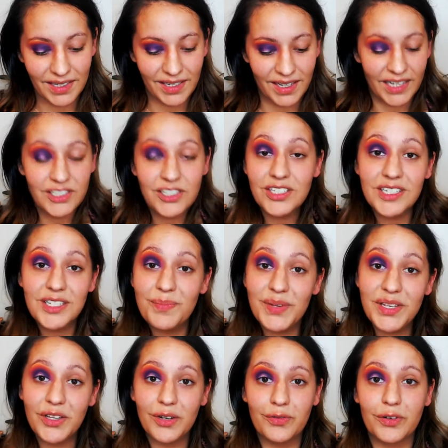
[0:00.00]
I just need to be
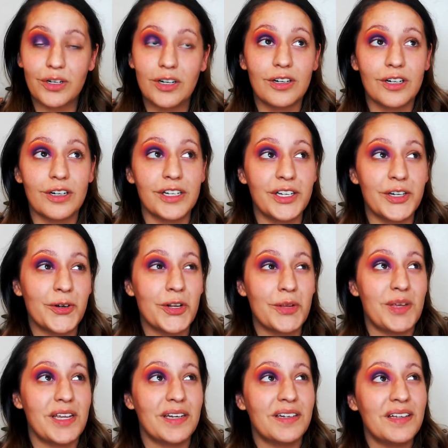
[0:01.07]
there for her, you know what I
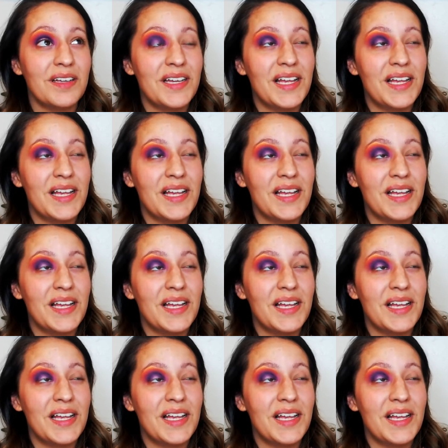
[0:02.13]
mean?